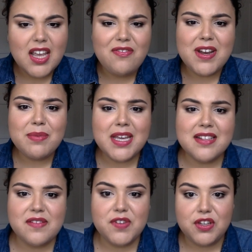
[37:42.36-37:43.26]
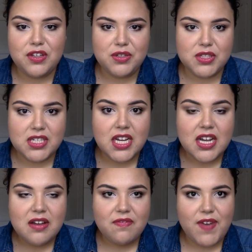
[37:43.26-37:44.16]
if anybody has ever used
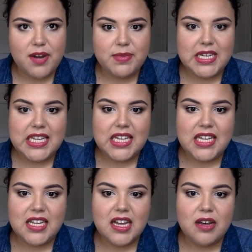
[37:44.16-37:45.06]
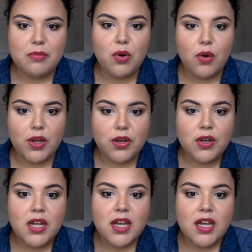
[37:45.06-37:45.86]
vitamin E oil,